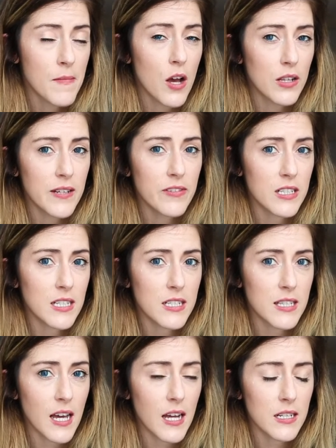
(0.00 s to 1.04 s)
I'll leave a link
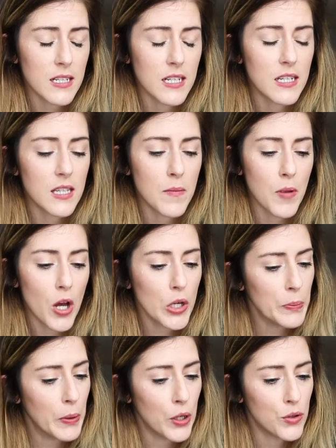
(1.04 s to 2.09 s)
to that in the
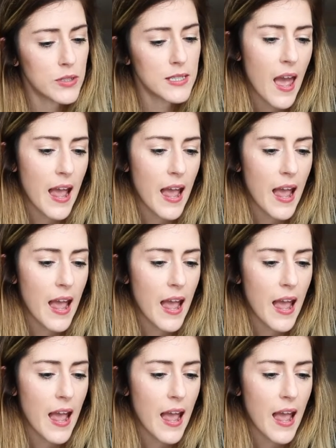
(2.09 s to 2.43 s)
blog post.